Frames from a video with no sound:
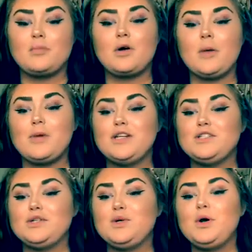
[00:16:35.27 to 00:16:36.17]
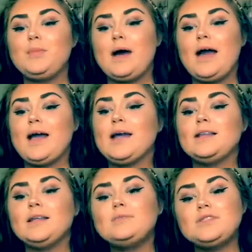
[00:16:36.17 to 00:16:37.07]
I'm gonna do my
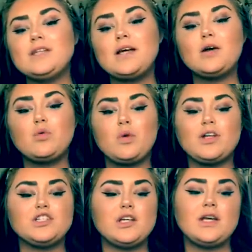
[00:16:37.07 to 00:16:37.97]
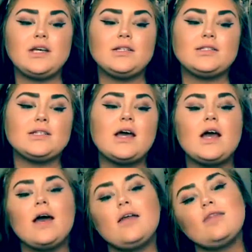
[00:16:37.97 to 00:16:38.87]
lipstick, which is
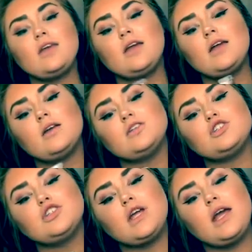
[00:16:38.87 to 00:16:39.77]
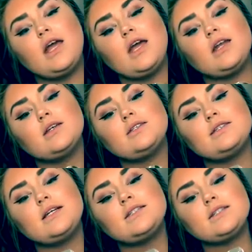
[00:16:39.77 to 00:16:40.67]
the shade
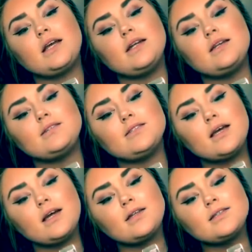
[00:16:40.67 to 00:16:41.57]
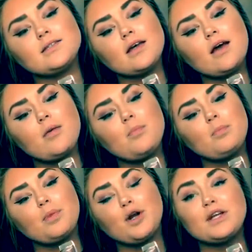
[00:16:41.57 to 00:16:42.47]
696
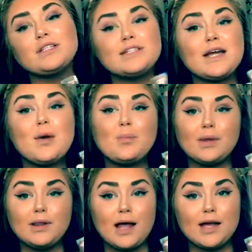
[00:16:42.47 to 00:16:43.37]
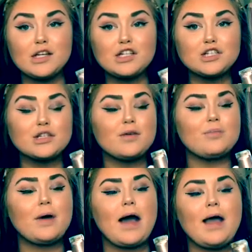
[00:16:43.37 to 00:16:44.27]
Burgundy Blush
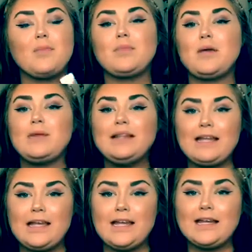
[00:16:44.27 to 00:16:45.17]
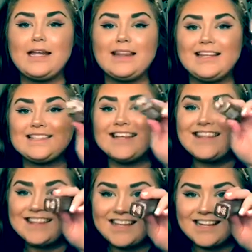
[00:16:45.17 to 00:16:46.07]
by Maybelline. It looks like
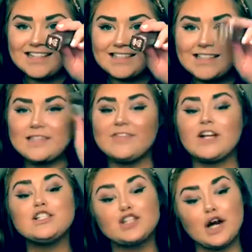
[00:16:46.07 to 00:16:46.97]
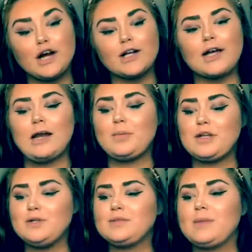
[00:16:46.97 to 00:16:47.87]
this. It's very dark, and I'm gonna
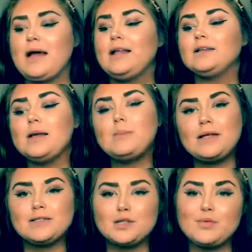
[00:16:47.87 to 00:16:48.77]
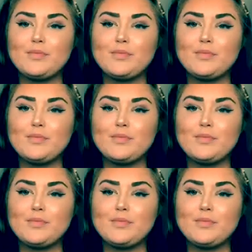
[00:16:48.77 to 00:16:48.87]
use my lip pencil.